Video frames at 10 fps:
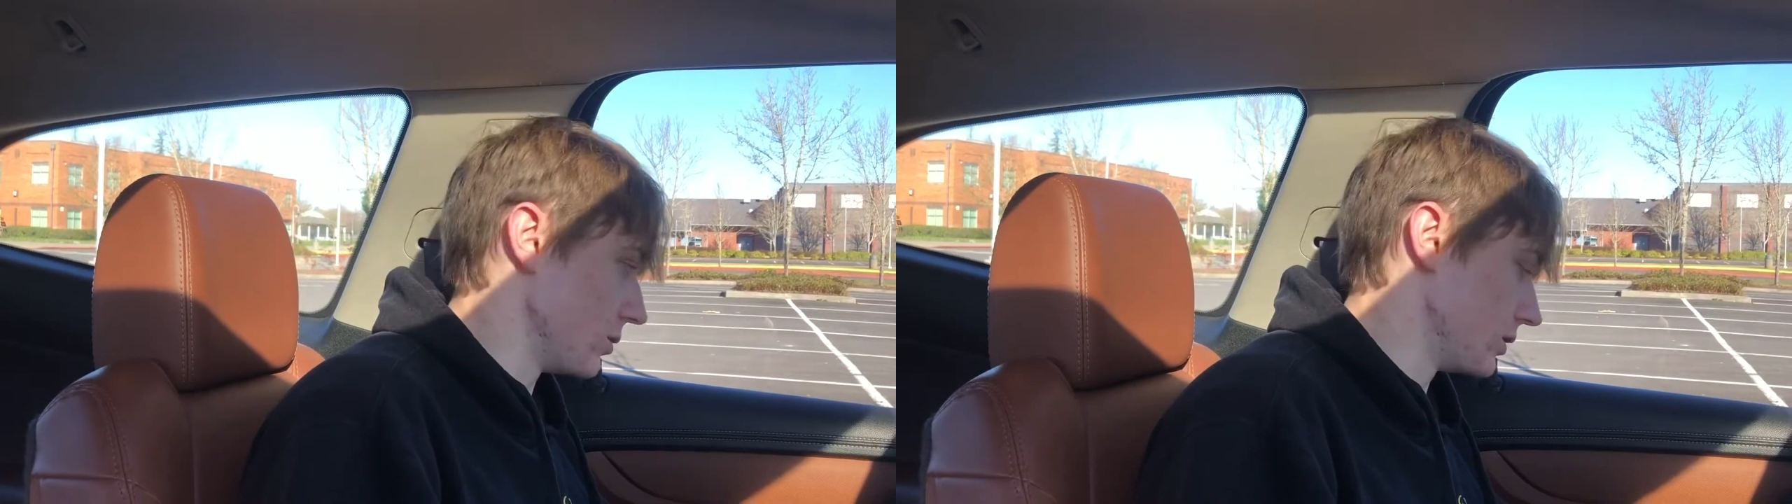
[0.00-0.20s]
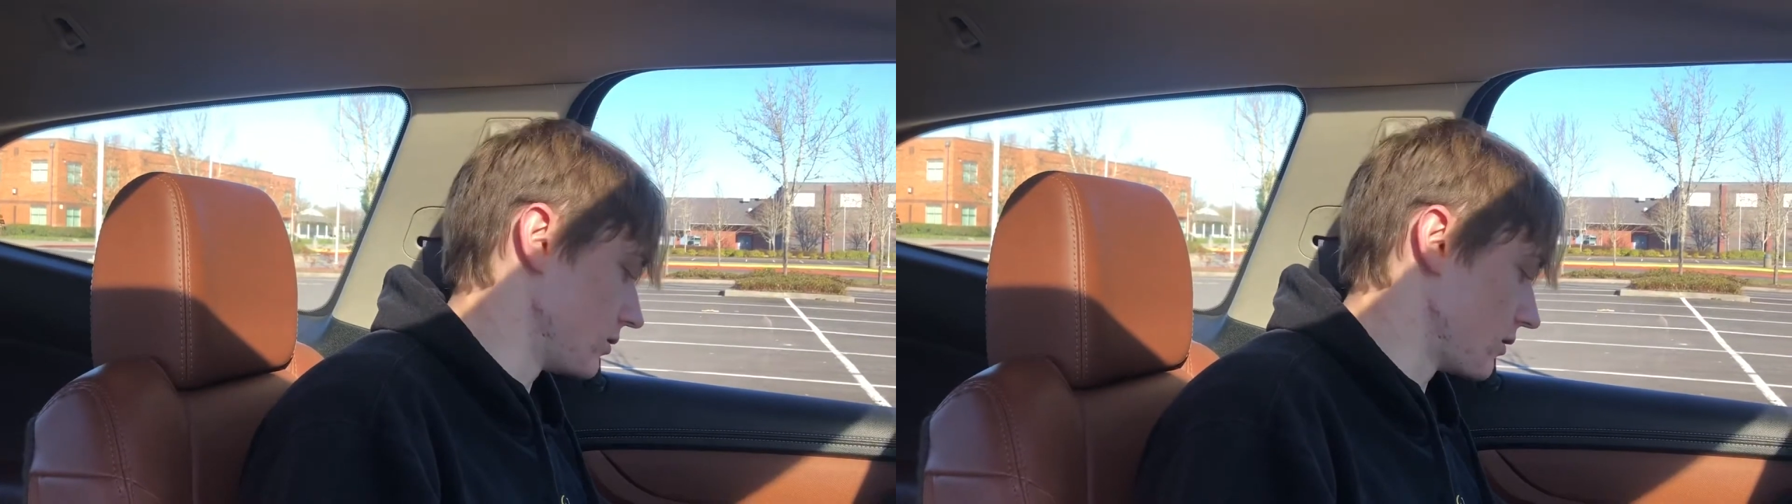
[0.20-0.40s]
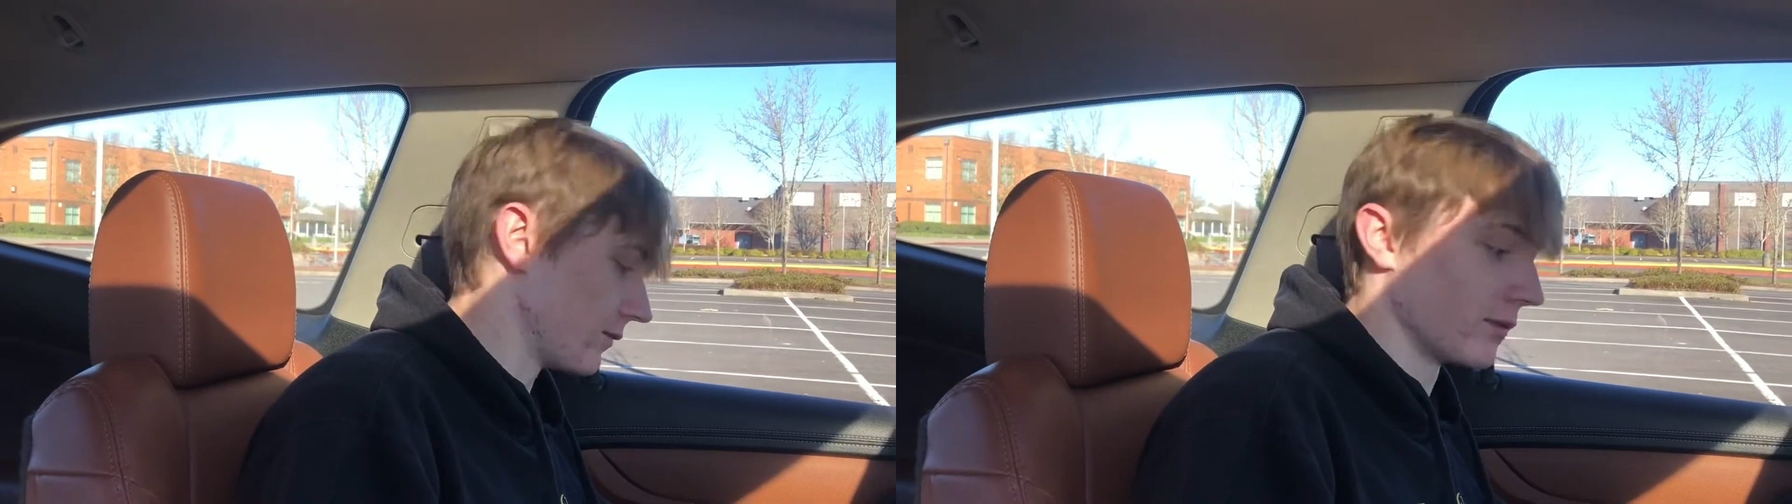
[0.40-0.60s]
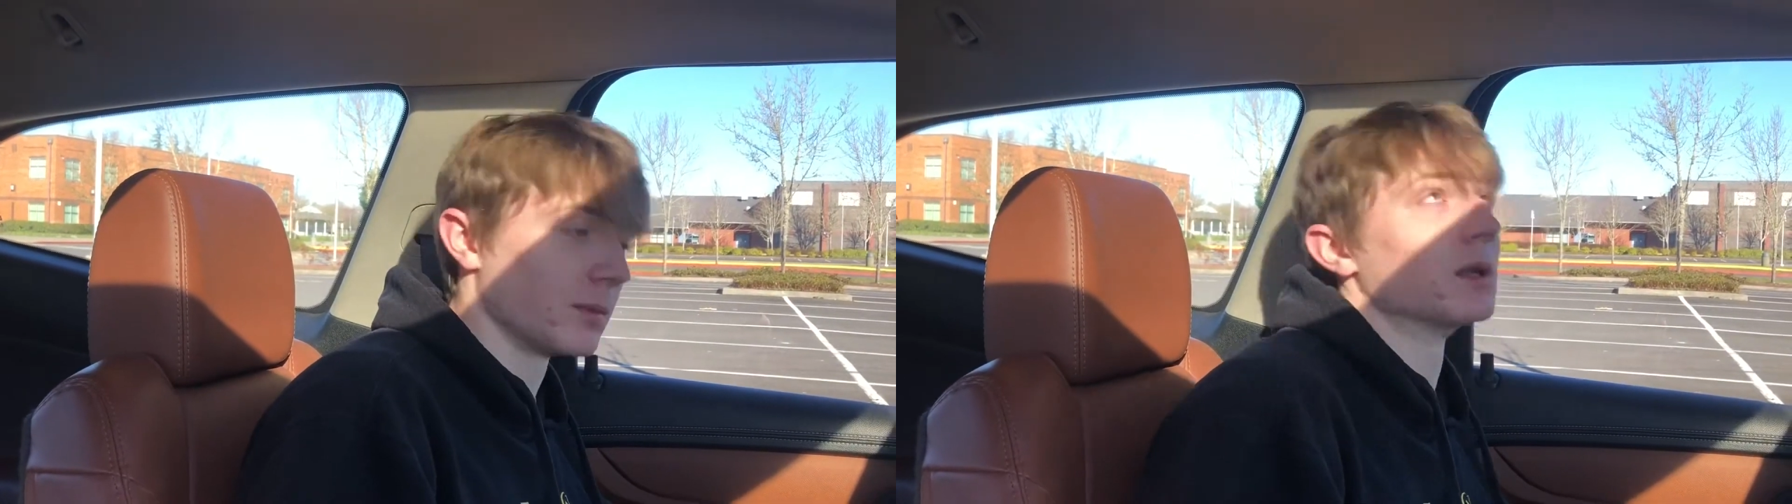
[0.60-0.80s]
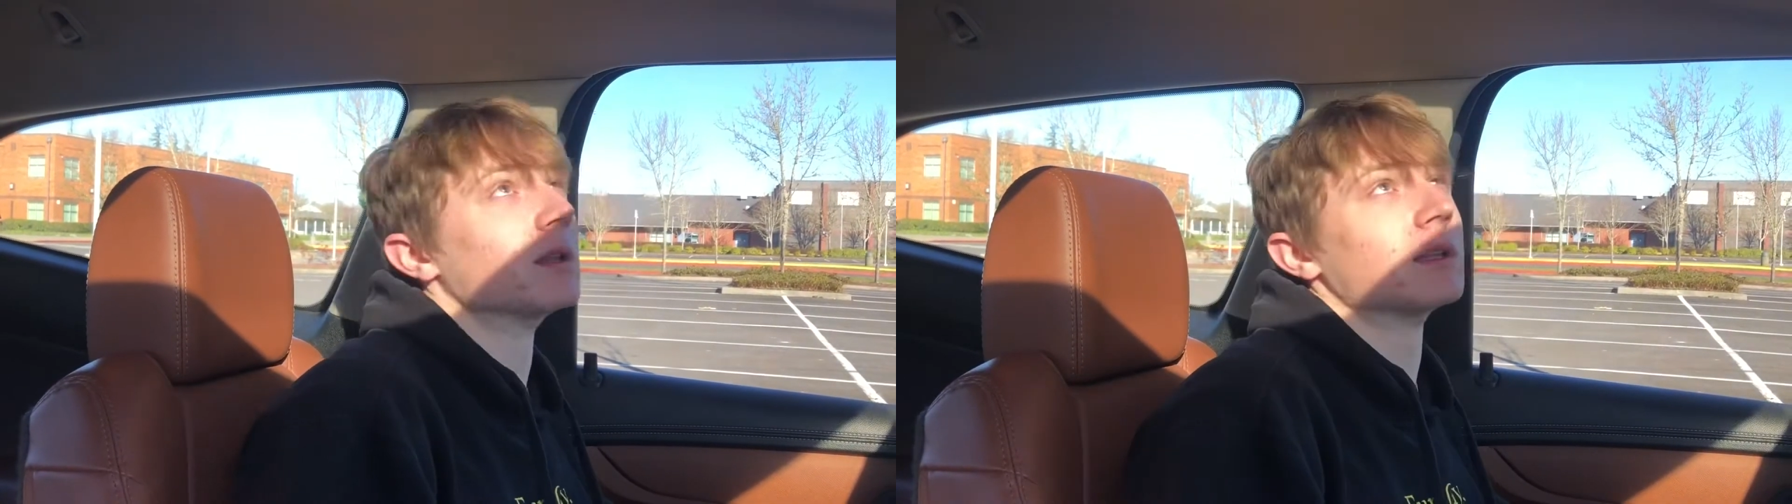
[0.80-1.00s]
only car I've ever
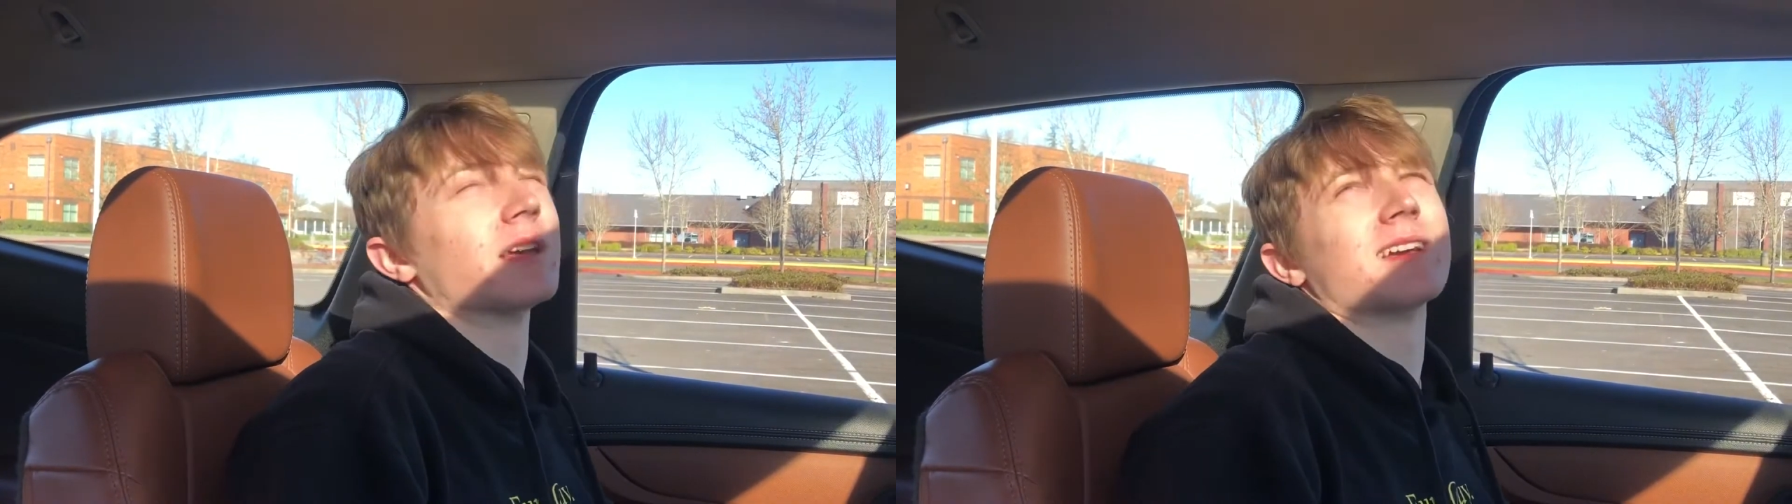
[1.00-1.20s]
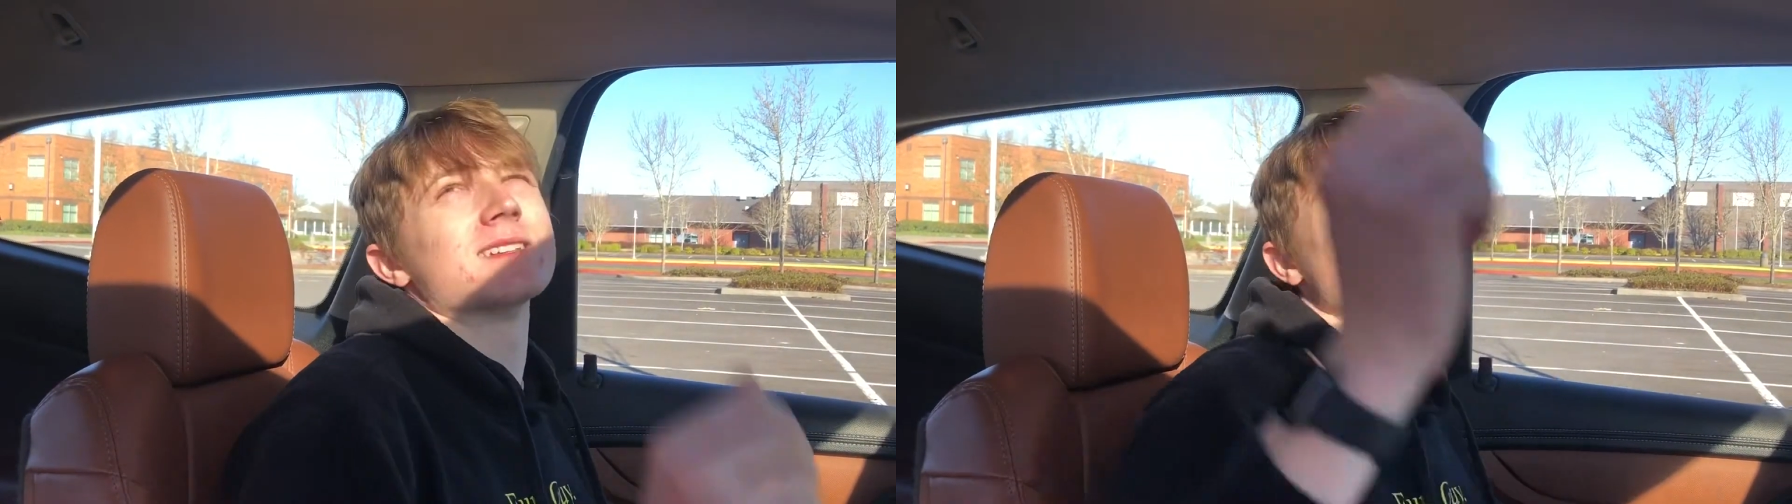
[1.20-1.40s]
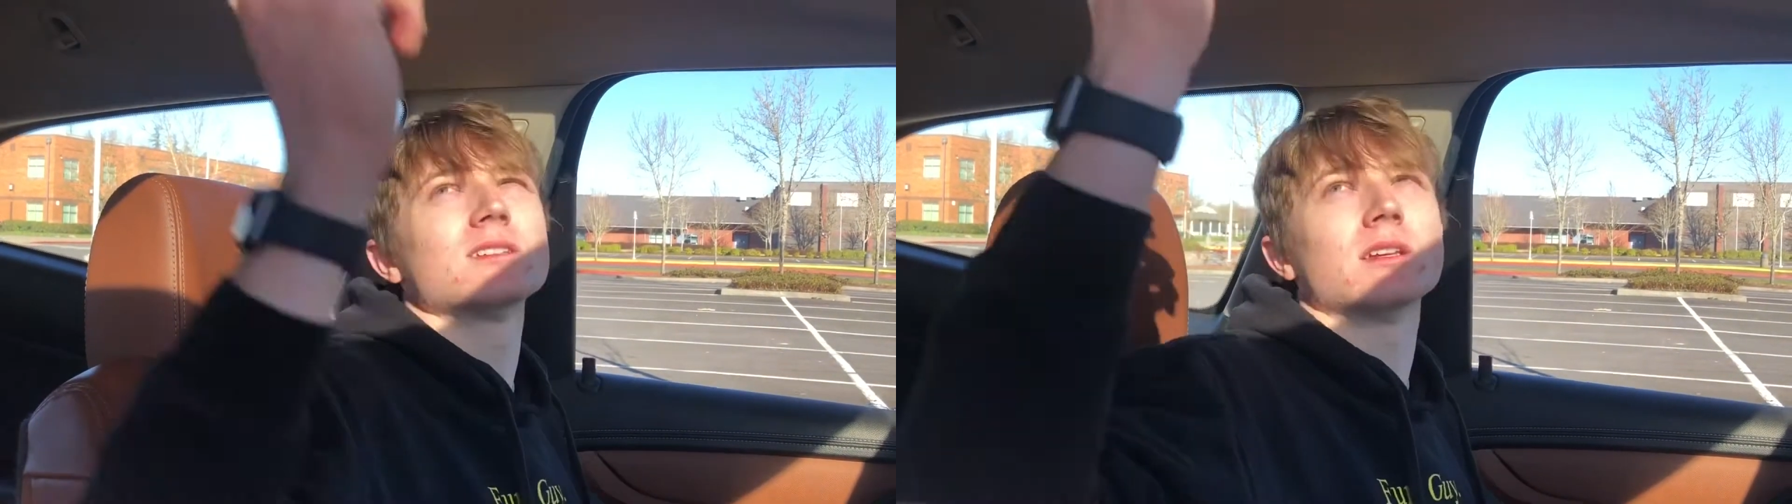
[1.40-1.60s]
been in that has this.